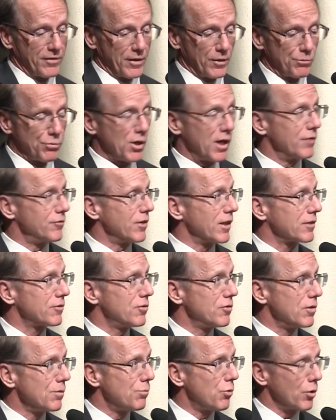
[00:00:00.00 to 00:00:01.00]
Center
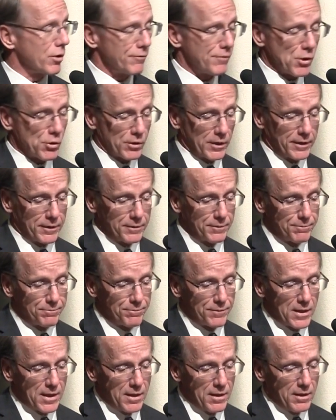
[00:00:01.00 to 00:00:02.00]
project to the Port of
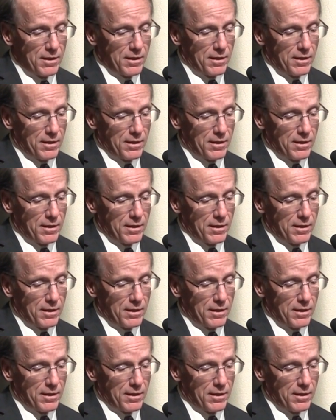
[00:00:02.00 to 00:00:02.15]
Oakland,